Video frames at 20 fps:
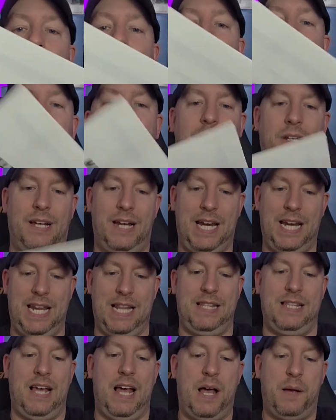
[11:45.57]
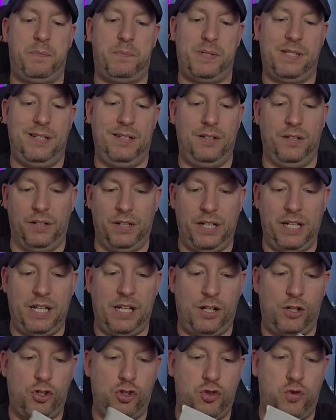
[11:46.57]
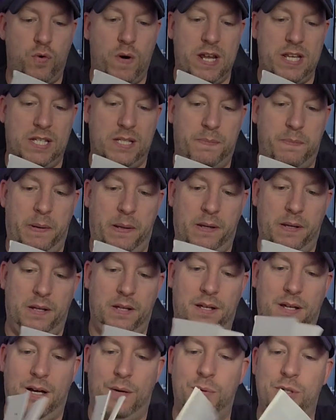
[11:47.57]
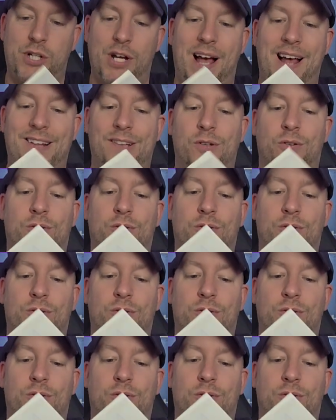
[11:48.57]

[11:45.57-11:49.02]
old, and it's absolutely crisp. I wish I